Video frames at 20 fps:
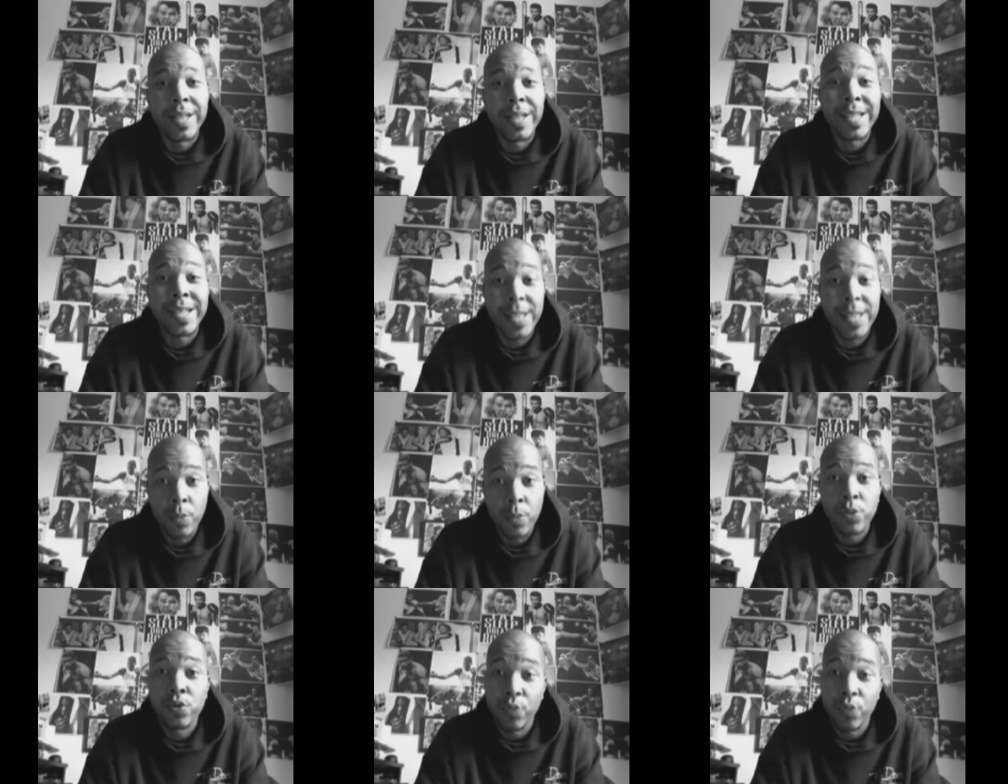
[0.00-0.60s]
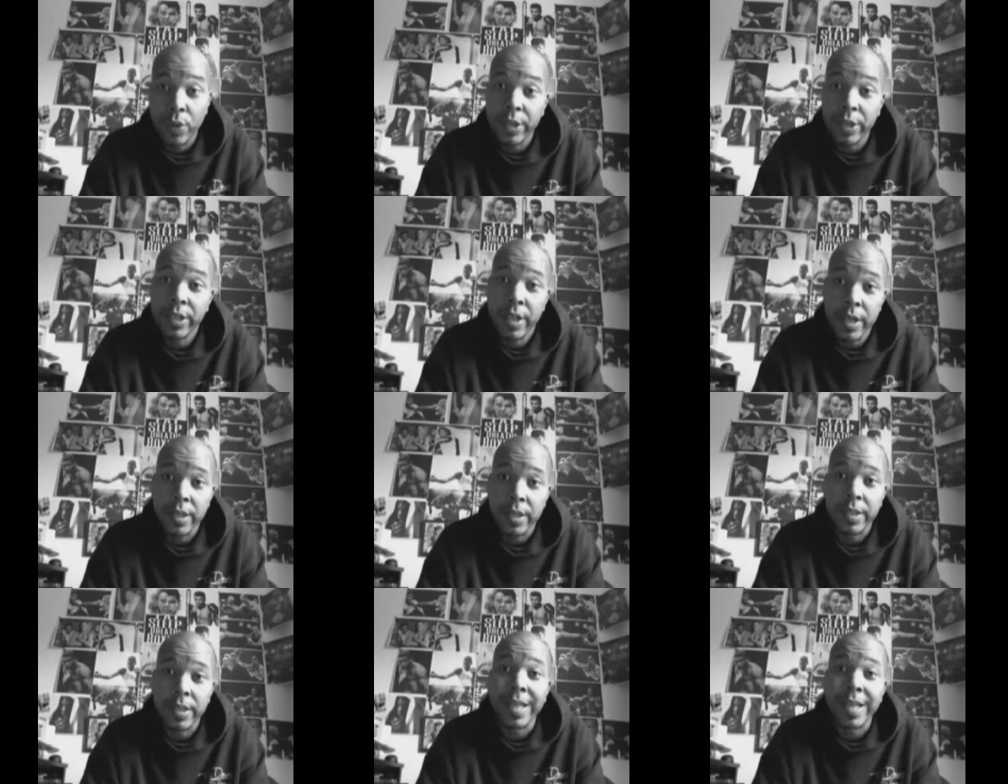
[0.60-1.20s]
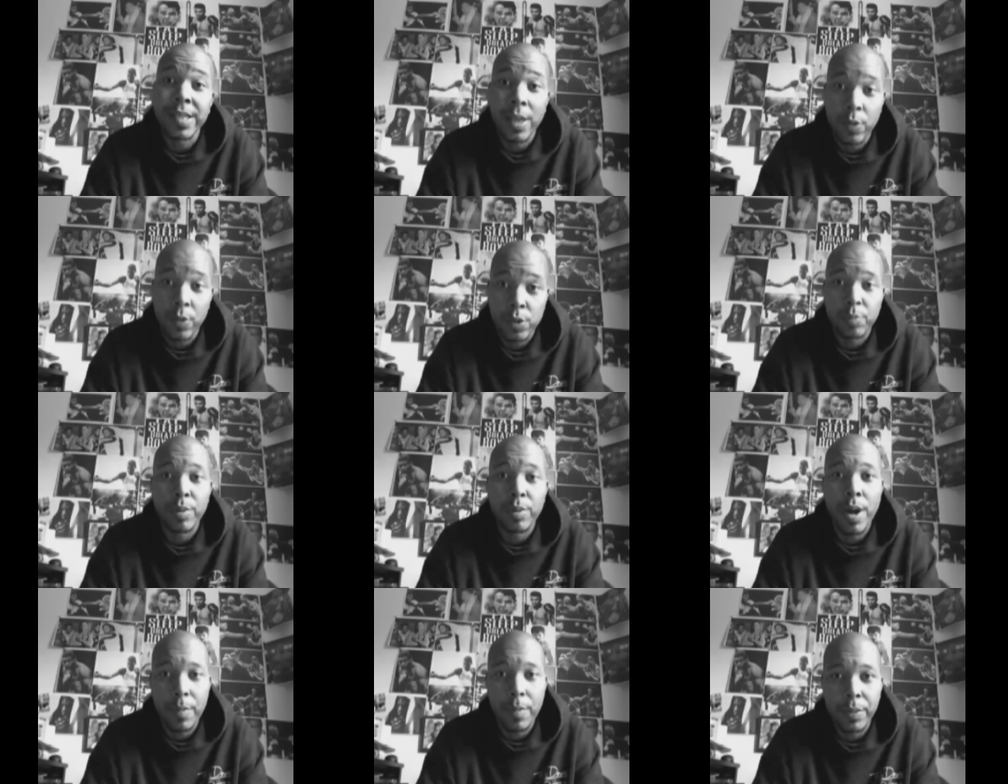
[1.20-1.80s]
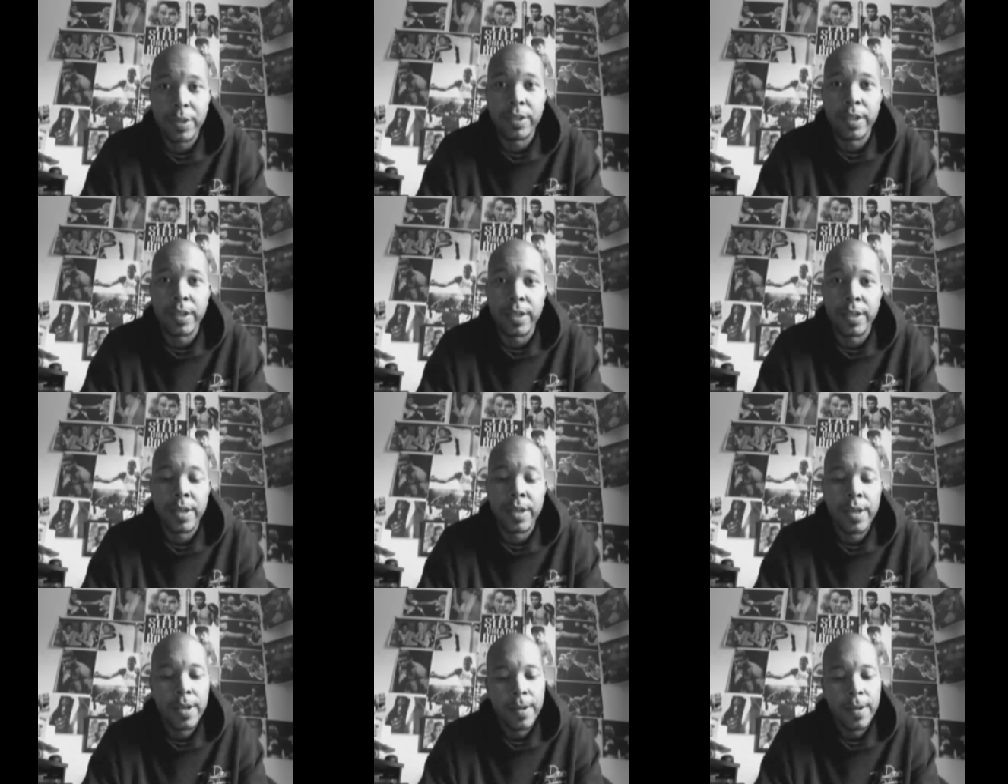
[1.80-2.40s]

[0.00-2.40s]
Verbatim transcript: That's how it's really done. That's how it's properly done.